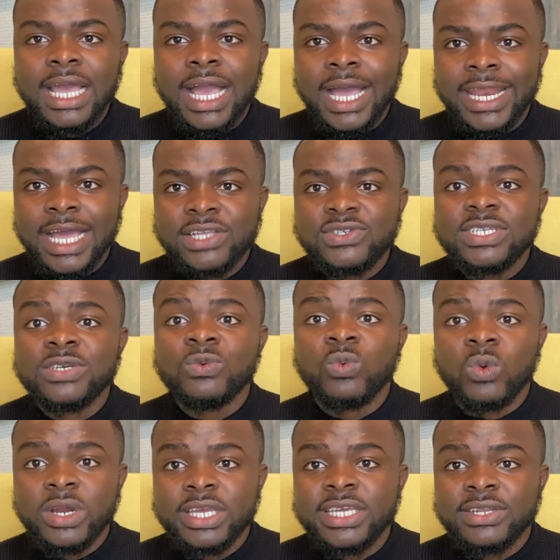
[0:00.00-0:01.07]
and actually
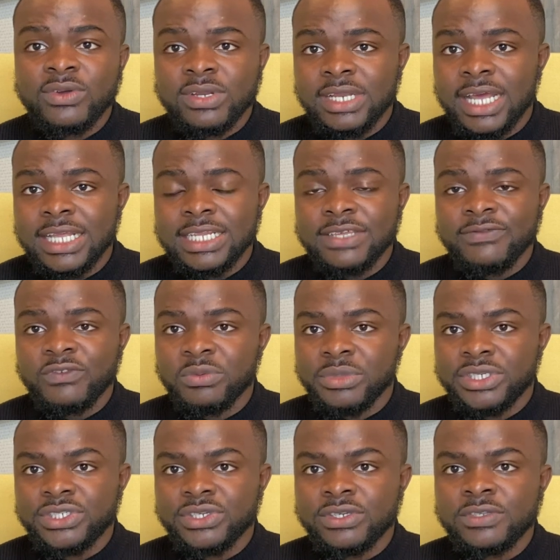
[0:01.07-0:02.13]
working on that
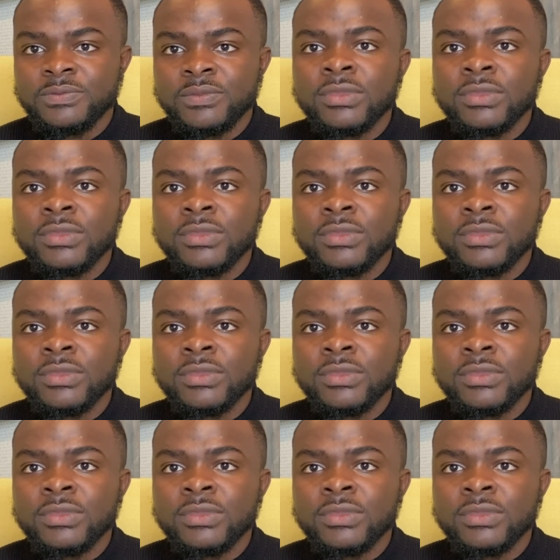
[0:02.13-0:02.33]
information.